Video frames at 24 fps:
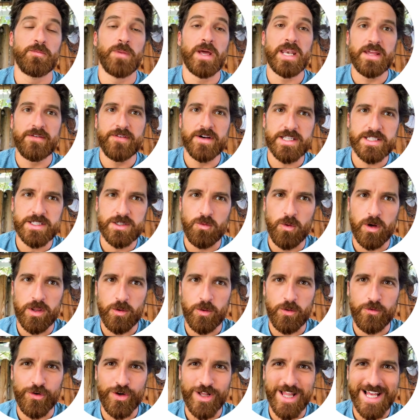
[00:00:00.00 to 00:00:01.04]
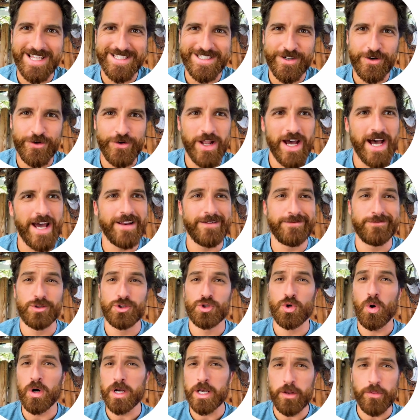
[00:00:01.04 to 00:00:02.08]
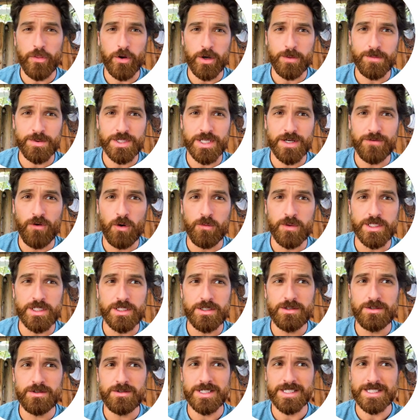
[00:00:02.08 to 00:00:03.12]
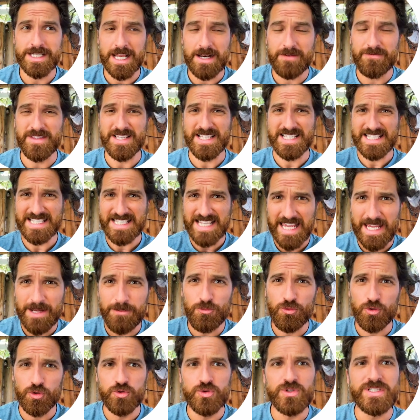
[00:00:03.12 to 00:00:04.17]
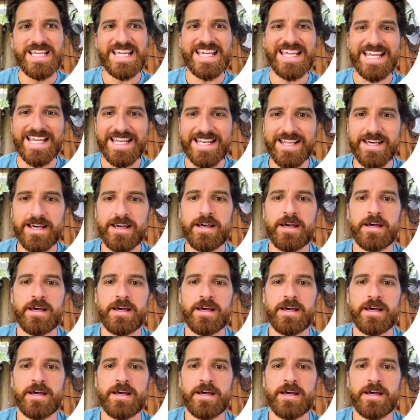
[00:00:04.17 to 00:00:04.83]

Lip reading: many of us, whether we realize it or not, 20 to 30% of what we do is kind of the same routine.